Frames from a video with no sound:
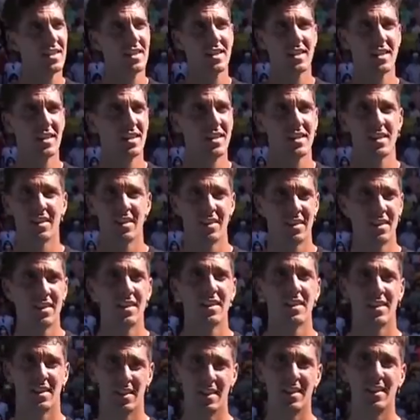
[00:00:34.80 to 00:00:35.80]
nothing,
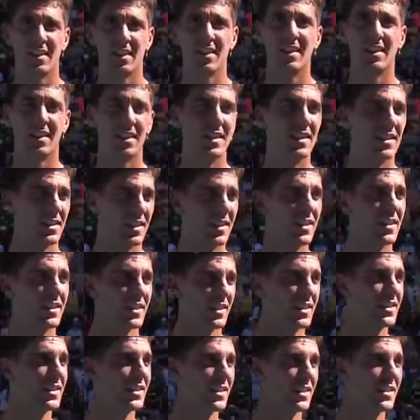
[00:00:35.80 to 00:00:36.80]
nothing beats this.
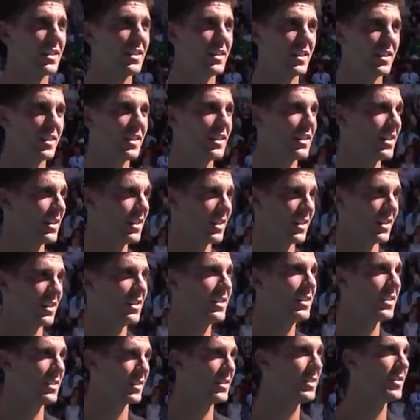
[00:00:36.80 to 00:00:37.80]
Uh, this is insane.
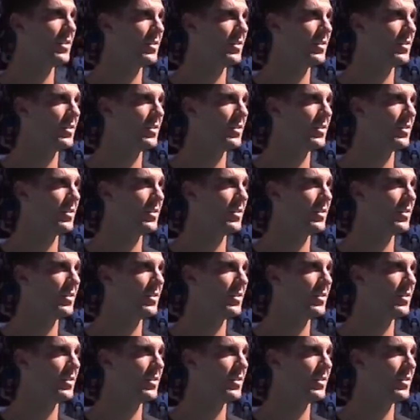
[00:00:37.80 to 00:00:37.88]
So.